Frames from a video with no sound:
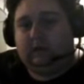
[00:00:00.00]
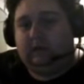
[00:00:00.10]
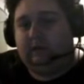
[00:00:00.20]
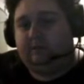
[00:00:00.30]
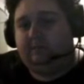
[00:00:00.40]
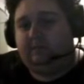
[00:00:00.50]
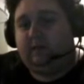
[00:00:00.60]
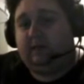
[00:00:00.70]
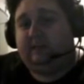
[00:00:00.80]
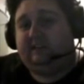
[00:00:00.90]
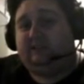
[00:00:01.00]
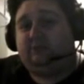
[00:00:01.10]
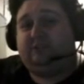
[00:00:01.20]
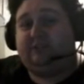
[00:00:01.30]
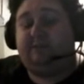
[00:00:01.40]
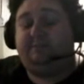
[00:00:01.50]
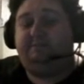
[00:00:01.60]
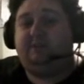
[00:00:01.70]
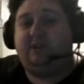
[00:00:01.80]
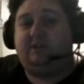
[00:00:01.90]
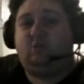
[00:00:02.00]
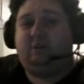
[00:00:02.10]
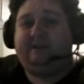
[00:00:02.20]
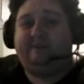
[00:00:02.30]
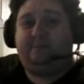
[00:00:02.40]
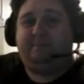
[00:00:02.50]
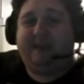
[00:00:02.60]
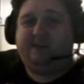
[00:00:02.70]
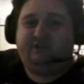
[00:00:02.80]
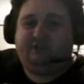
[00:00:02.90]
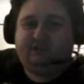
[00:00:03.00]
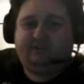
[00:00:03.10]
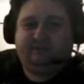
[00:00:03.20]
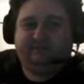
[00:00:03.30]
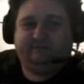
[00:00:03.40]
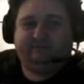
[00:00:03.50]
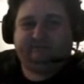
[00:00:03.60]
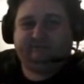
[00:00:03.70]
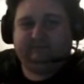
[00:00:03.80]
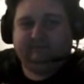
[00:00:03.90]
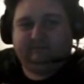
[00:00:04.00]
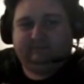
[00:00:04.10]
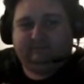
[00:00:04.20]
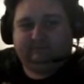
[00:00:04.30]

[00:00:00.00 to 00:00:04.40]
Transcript: Yep. Uh, I think she was dubbed the queen of the bench. Yeah.